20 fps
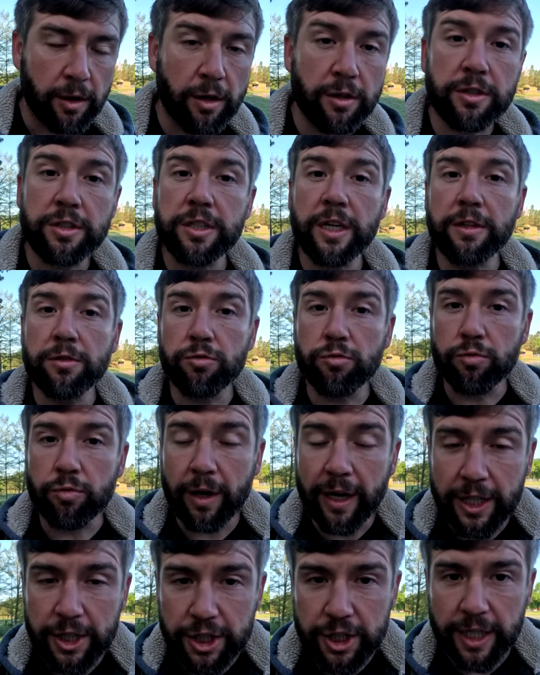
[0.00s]
All of a sudden,
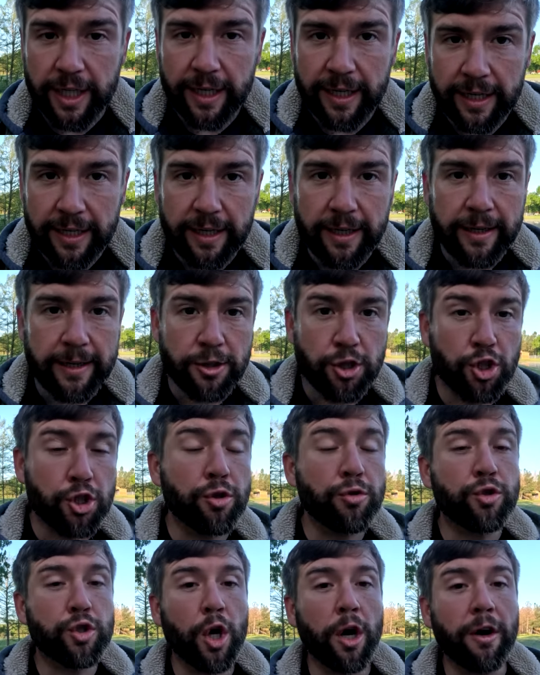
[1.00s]
Russia
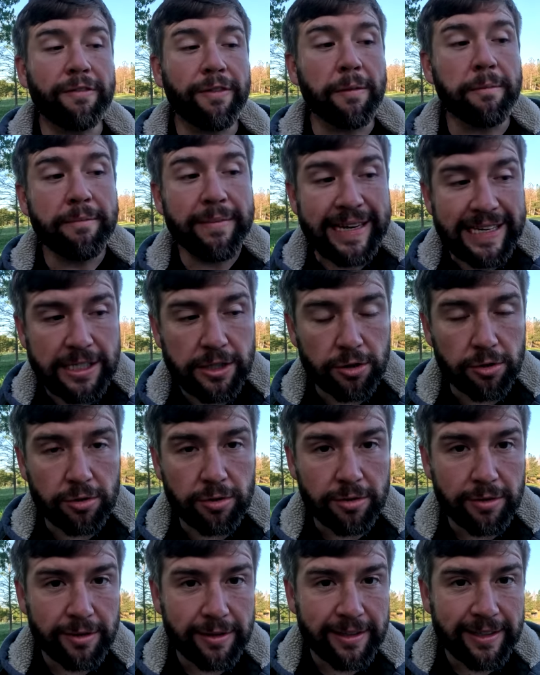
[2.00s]
shoots off a missile,